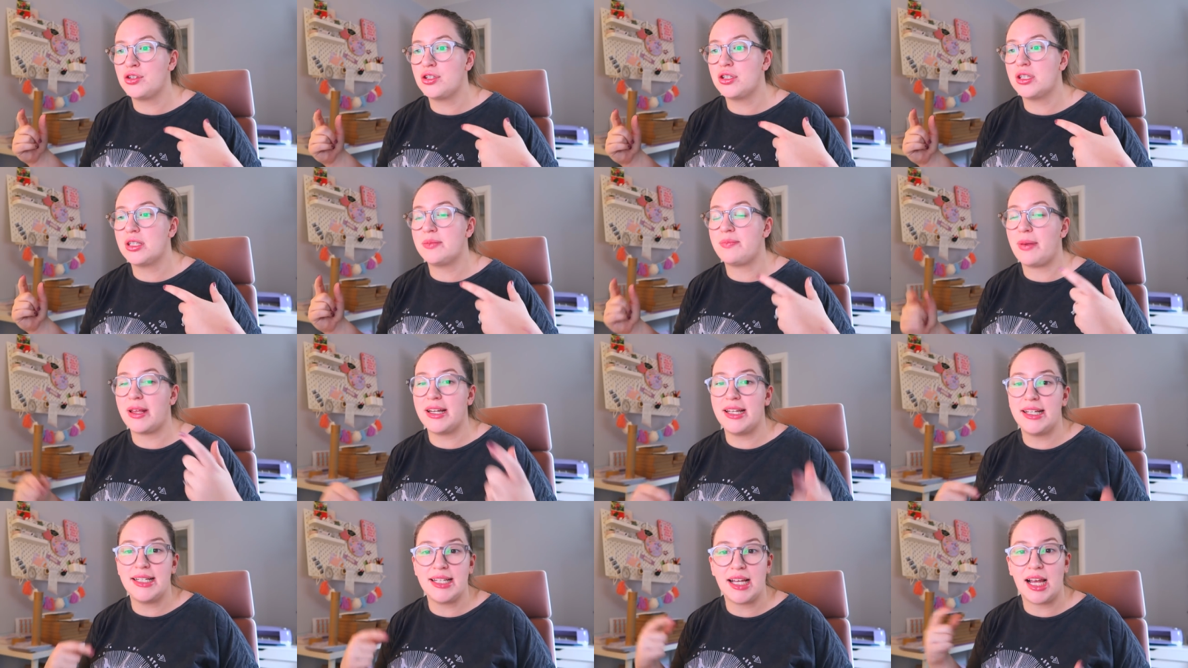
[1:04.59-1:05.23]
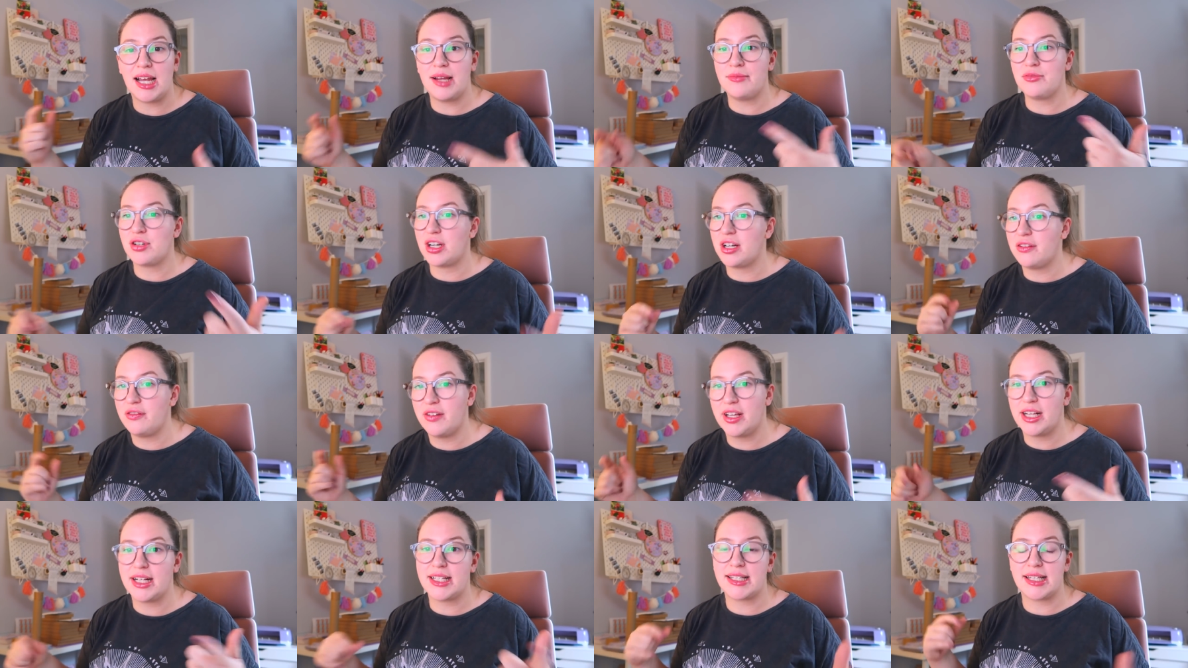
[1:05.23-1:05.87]
spending time trying to
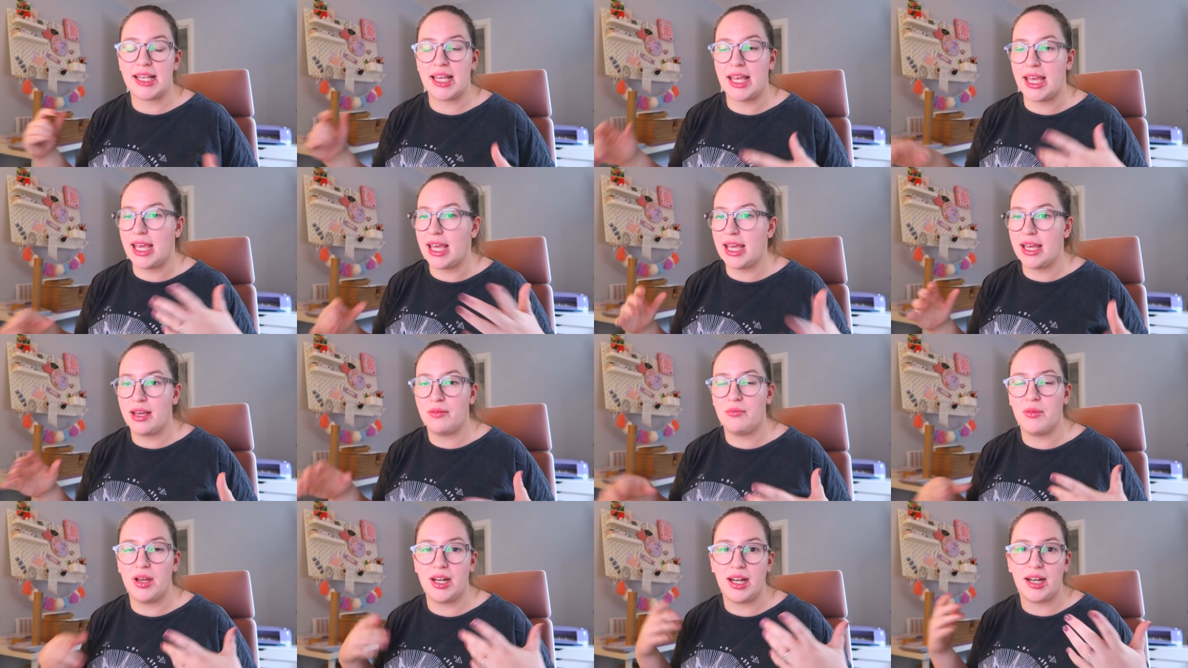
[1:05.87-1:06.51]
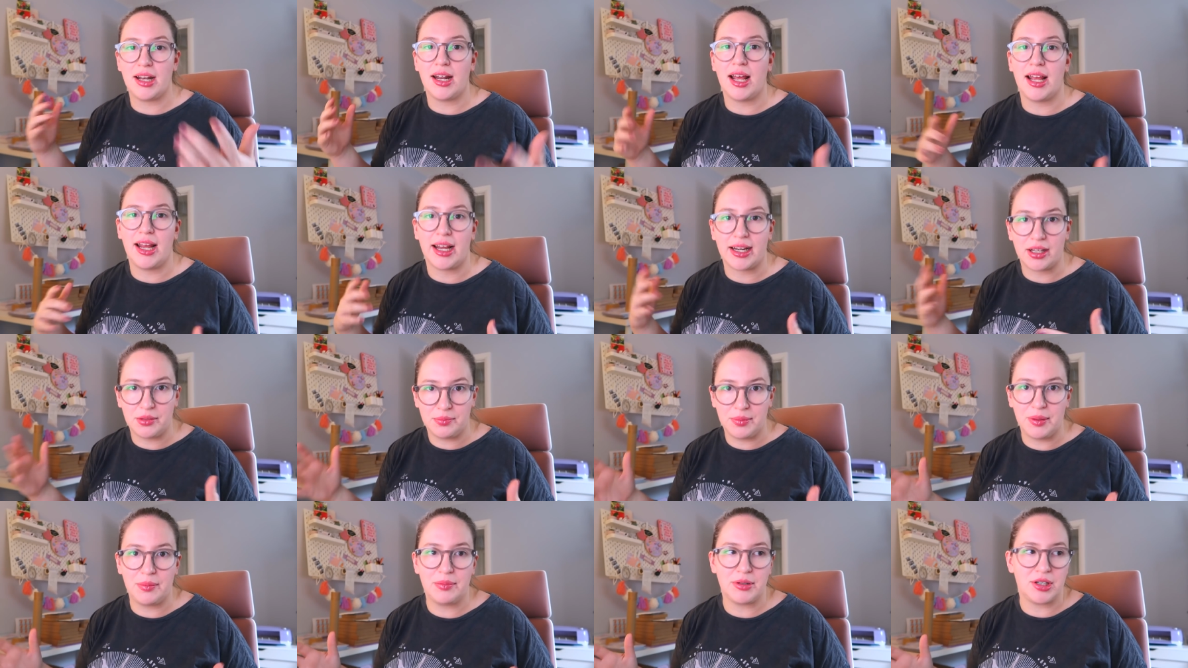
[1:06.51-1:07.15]
fix it when I
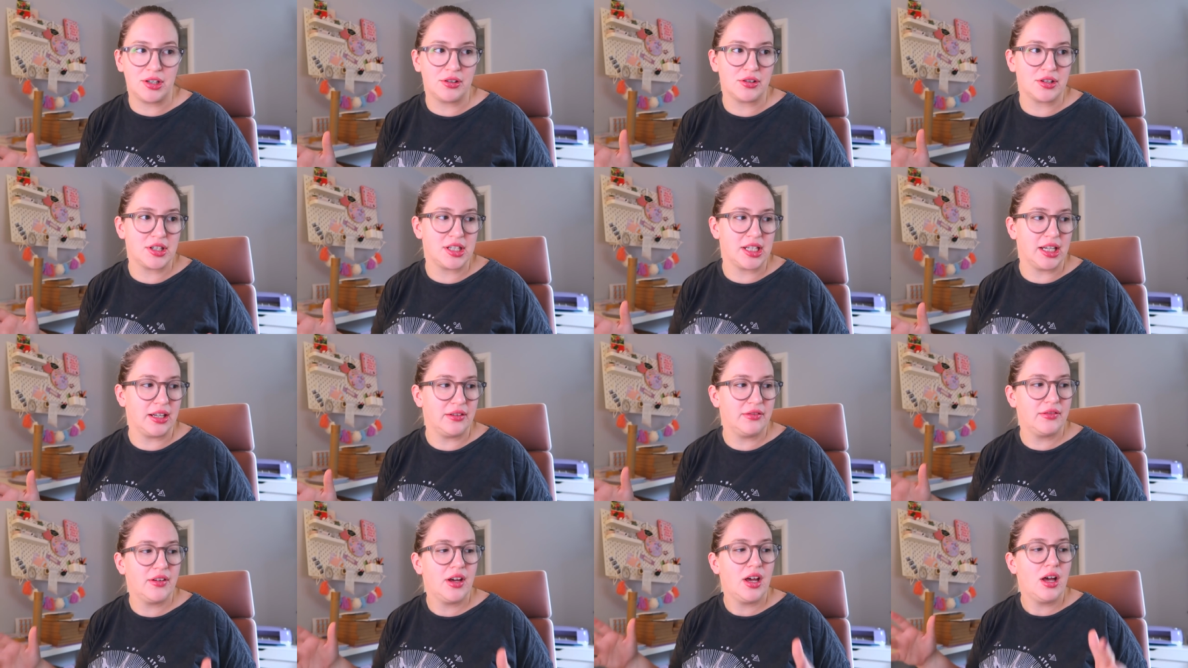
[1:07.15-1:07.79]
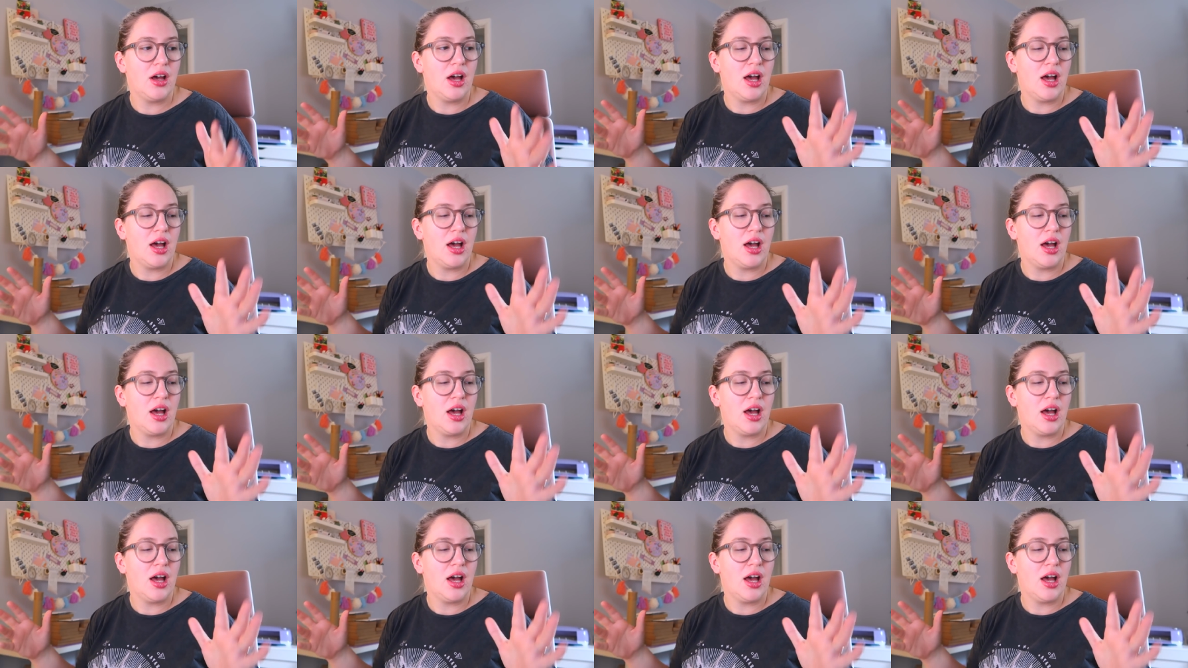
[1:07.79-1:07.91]
could be productive,